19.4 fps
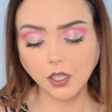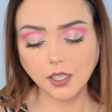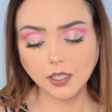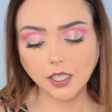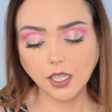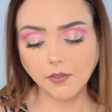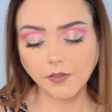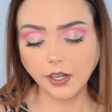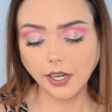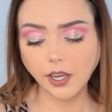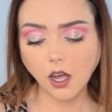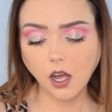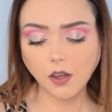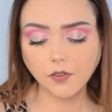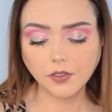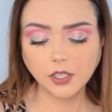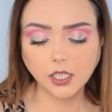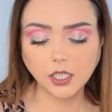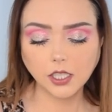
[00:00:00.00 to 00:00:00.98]
Glossier very
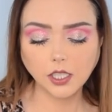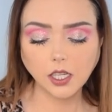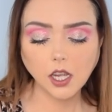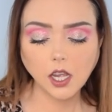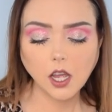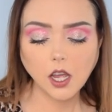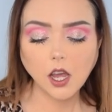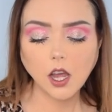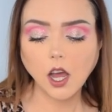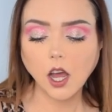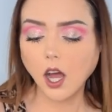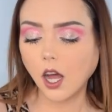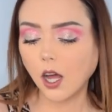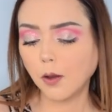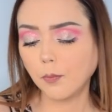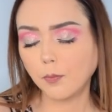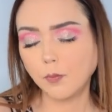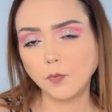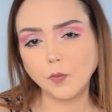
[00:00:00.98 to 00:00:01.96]
often.
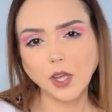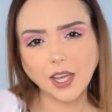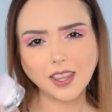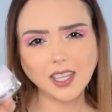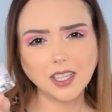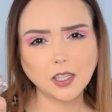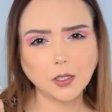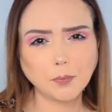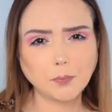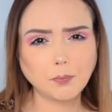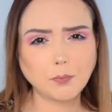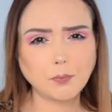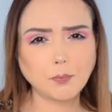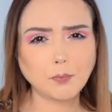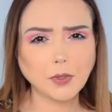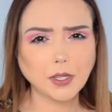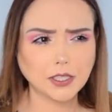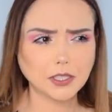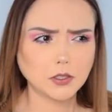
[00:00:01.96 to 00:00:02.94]
I think they're
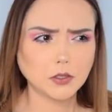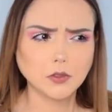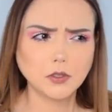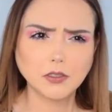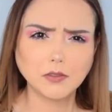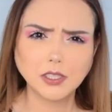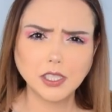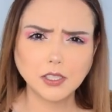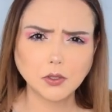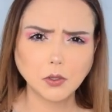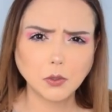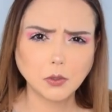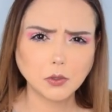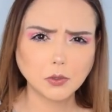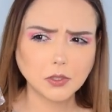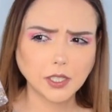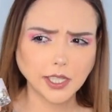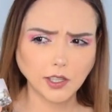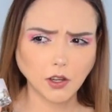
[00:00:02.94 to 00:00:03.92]
exclusively
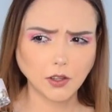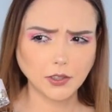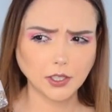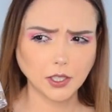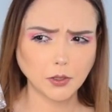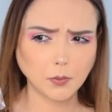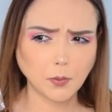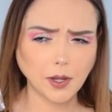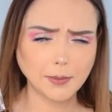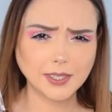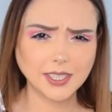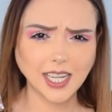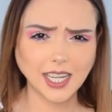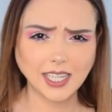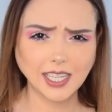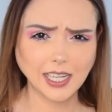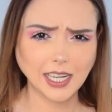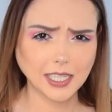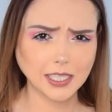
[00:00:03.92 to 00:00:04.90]
sold like on their
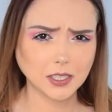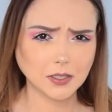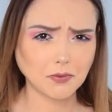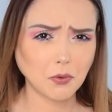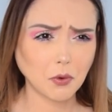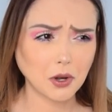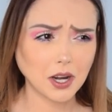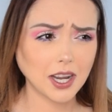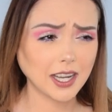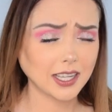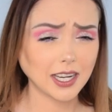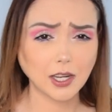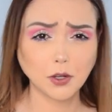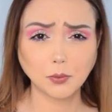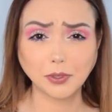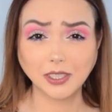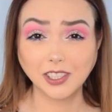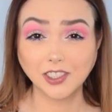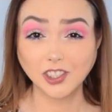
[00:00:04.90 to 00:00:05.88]
website and at Sephora, and I
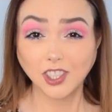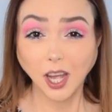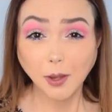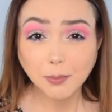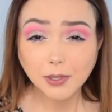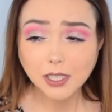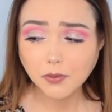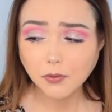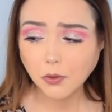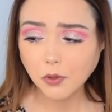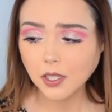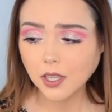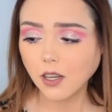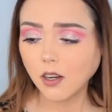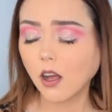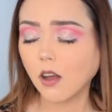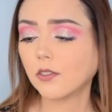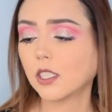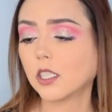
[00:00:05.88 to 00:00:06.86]
don't really shop at Sephora
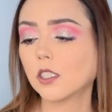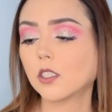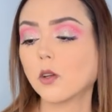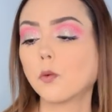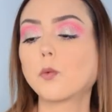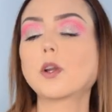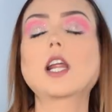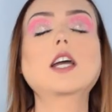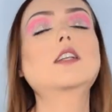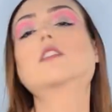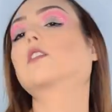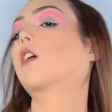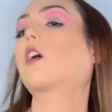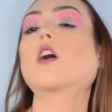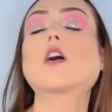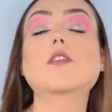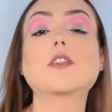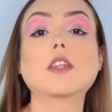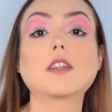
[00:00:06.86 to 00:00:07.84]
that often. So when I
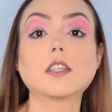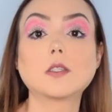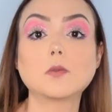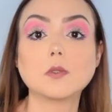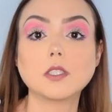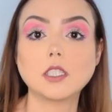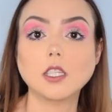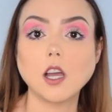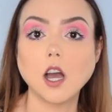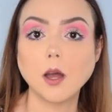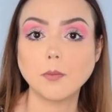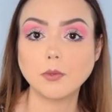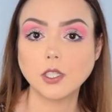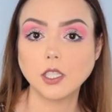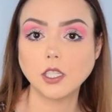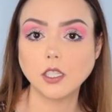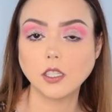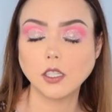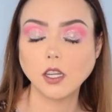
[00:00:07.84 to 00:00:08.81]
saw that this was the
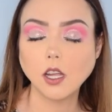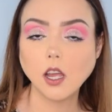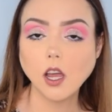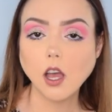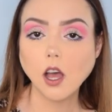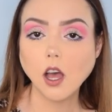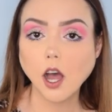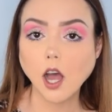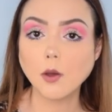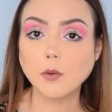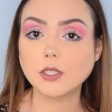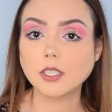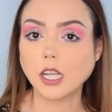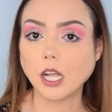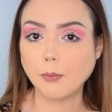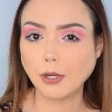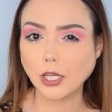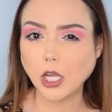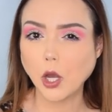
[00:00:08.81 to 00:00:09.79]
option, I was
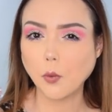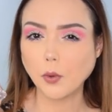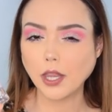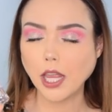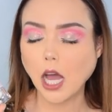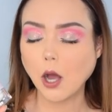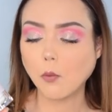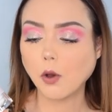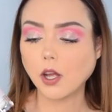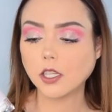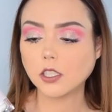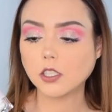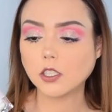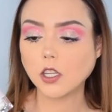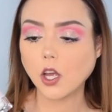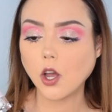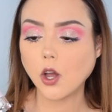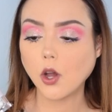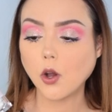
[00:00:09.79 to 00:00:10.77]
like, I'm gonna go with that one.
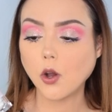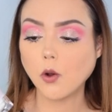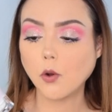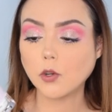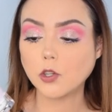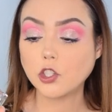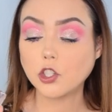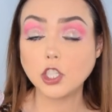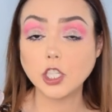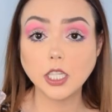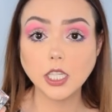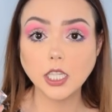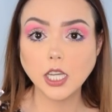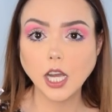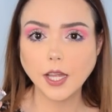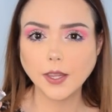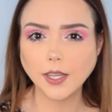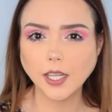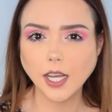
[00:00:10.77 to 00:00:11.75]
So
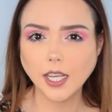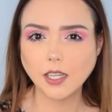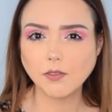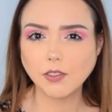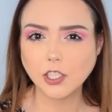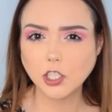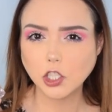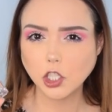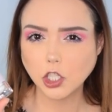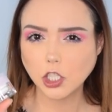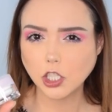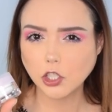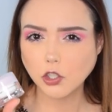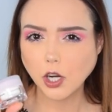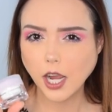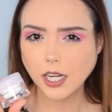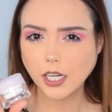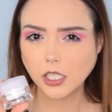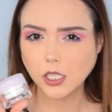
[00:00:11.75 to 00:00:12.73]
I think I convinced her to
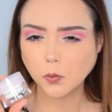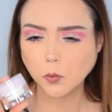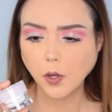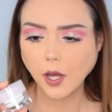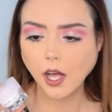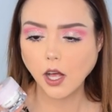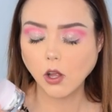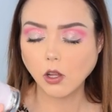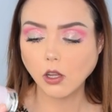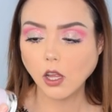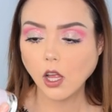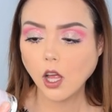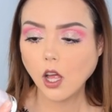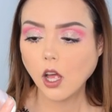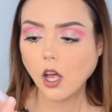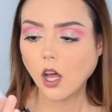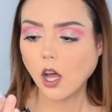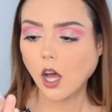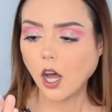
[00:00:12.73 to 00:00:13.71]
try it as well.
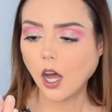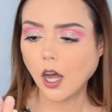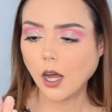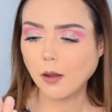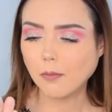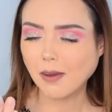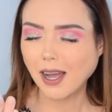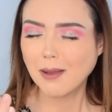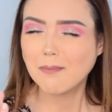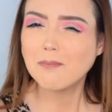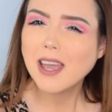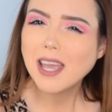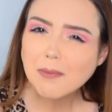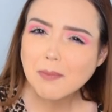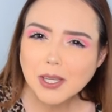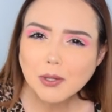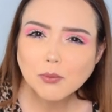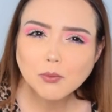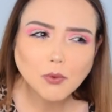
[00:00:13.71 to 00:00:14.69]
I
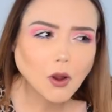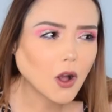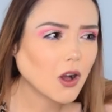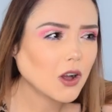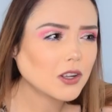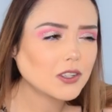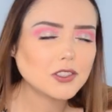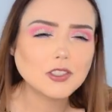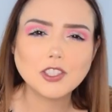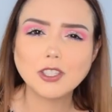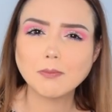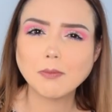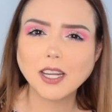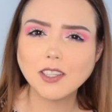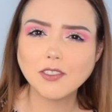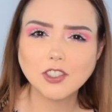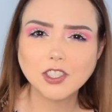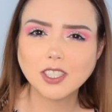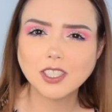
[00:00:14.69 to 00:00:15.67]
may be wrong. She
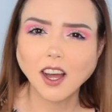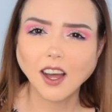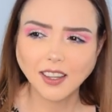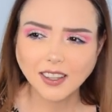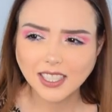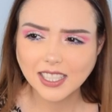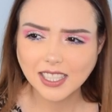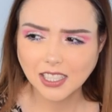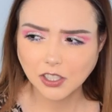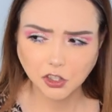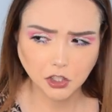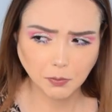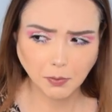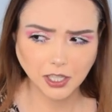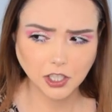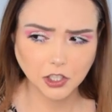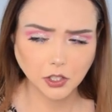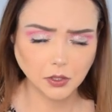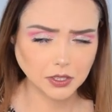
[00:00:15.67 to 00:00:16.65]
might have just gotten this and she
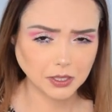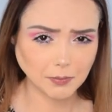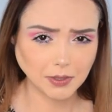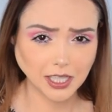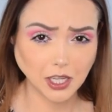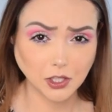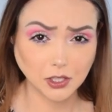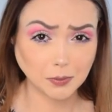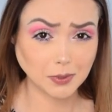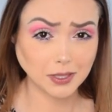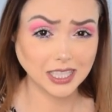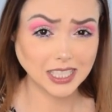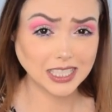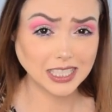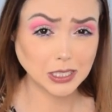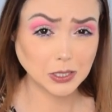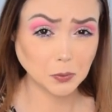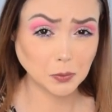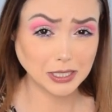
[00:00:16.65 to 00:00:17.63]
might have chose something else, but
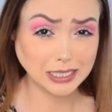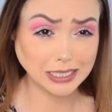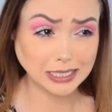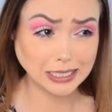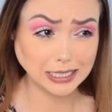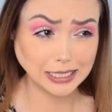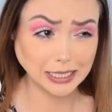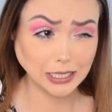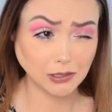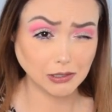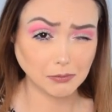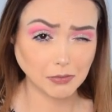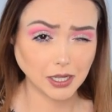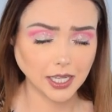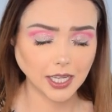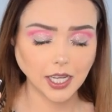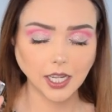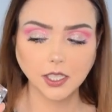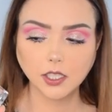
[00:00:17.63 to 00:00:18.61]
this is what is sticking out in
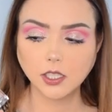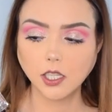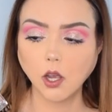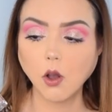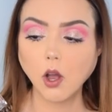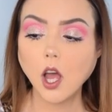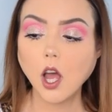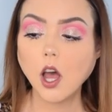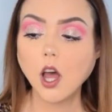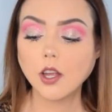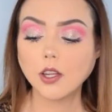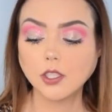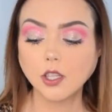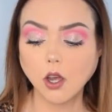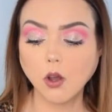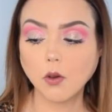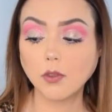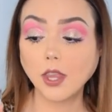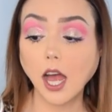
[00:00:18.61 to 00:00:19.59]
my head.
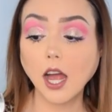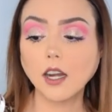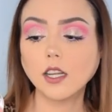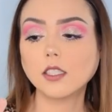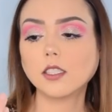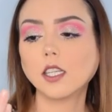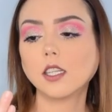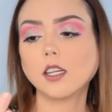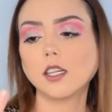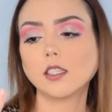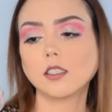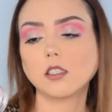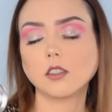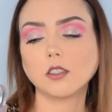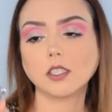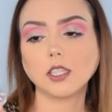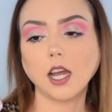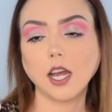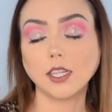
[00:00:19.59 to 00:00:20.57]
So that is a nice
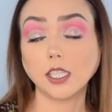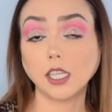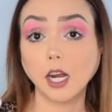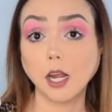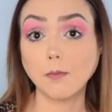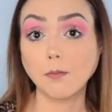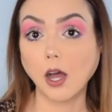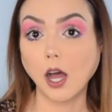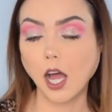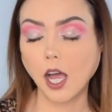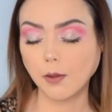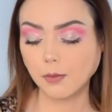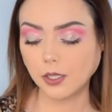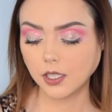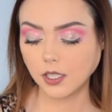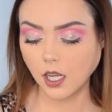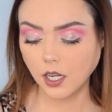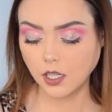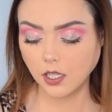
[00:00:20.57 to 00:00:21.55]
little size, and I'm
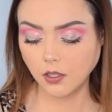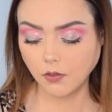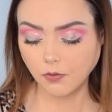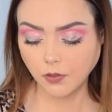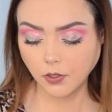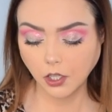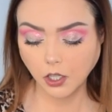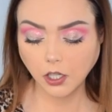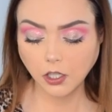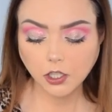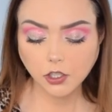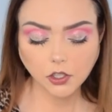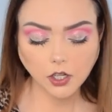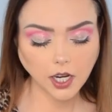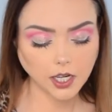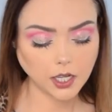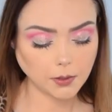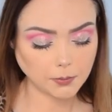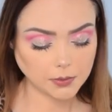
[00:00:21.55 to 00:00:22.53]
excited for her to
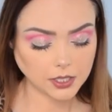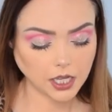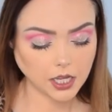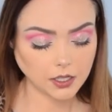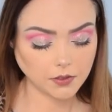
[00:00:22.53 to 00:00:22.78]
try it. I'm